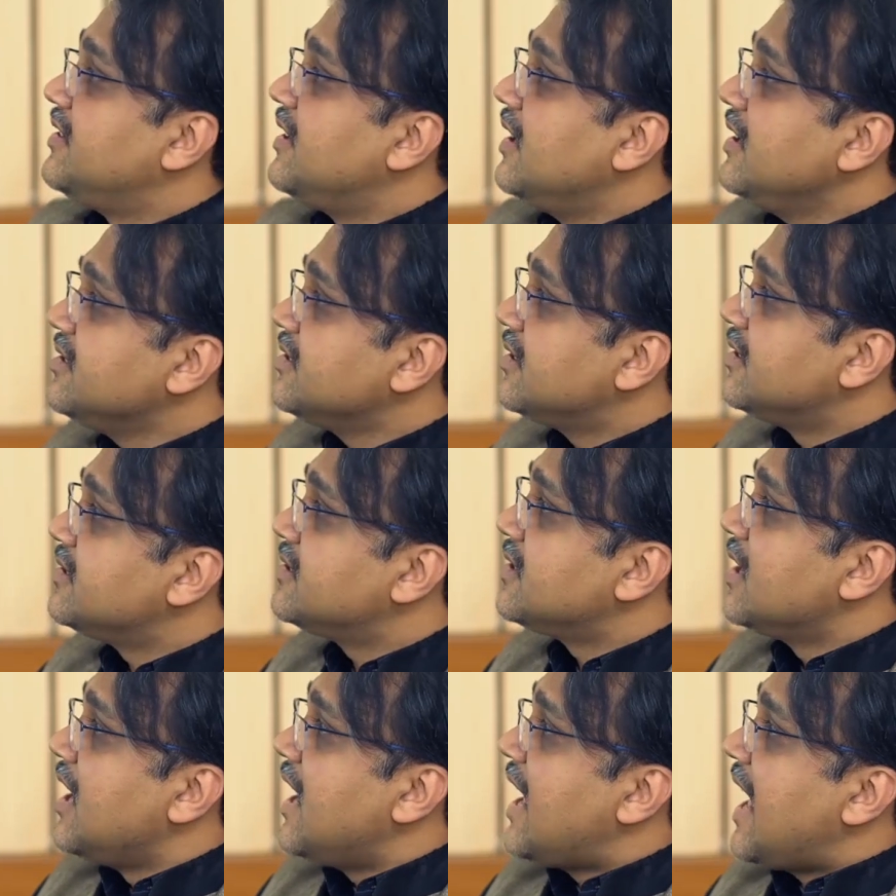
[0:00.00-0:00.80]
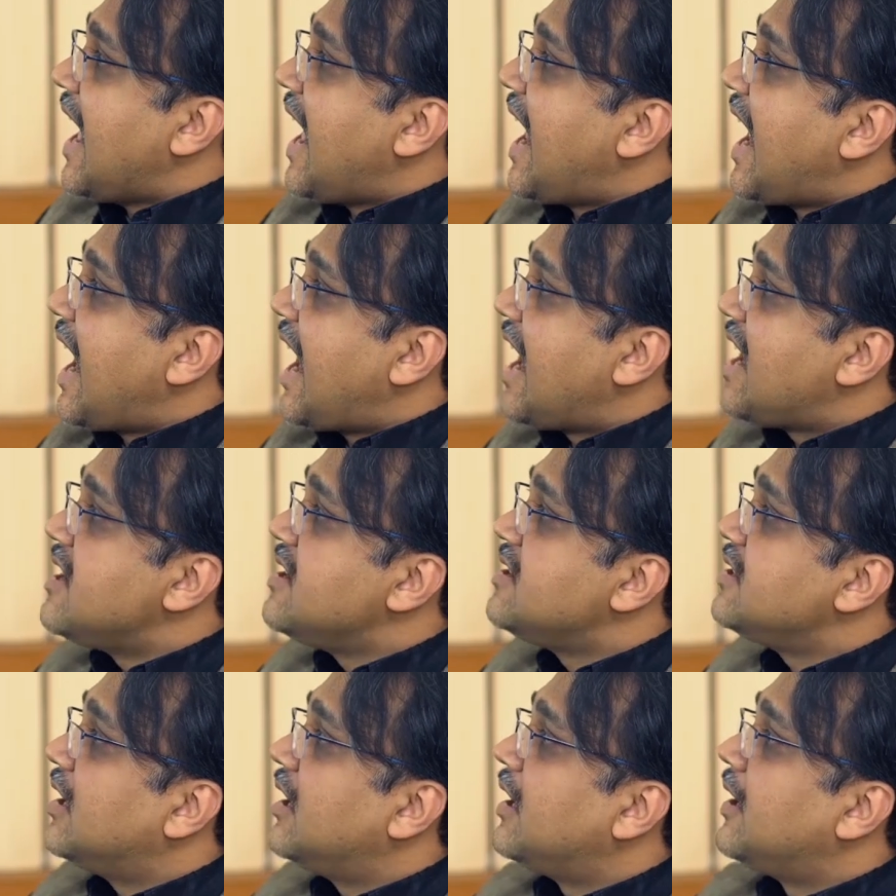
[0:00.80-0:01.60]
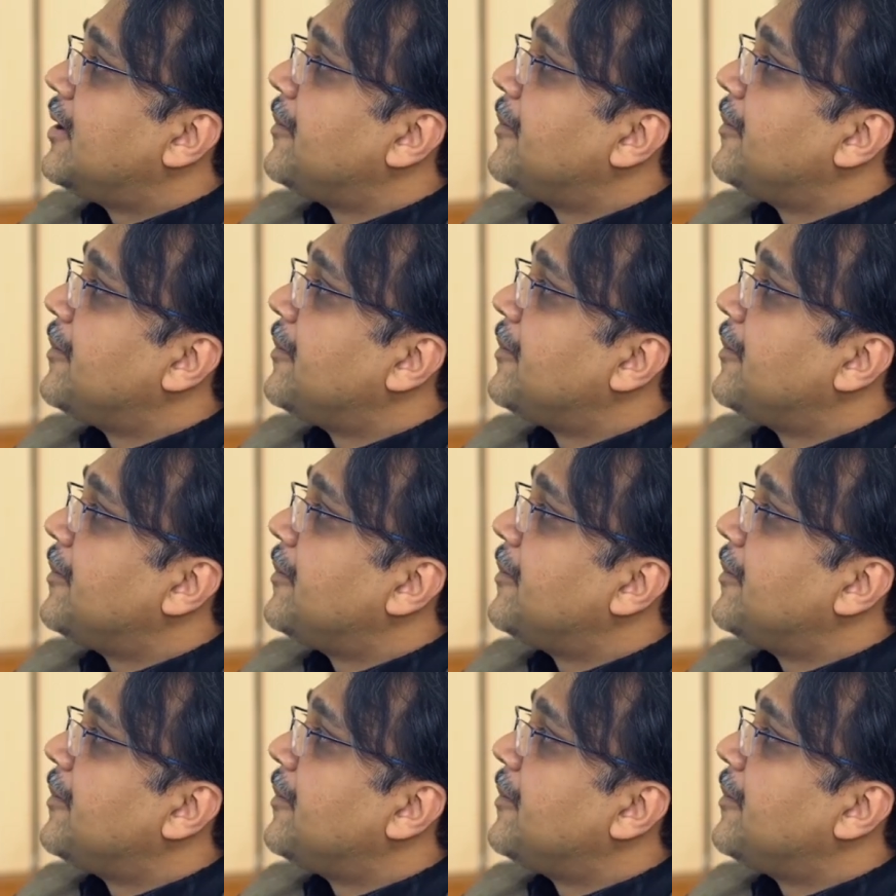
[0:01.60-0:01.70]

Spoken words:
intelligence, and